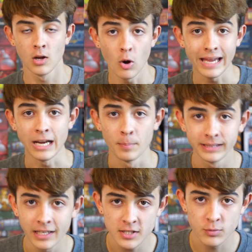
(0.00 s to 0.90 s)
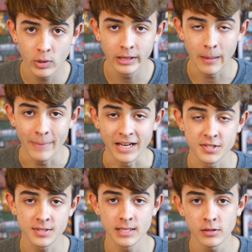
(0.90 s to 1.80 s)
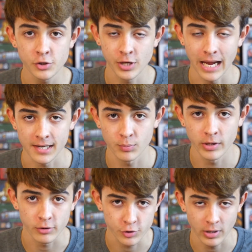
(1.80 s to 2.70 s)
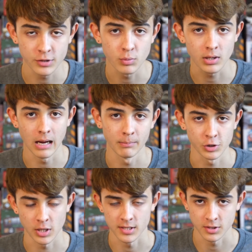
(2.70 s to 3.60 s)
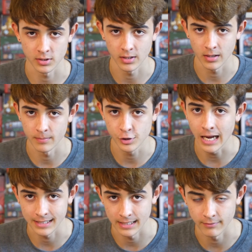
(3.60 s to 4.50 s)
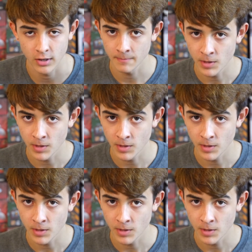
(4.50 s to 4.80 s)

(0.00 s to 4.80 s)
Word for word: Okay, now players will make skill checks when they're trying to accomplish a certain objective.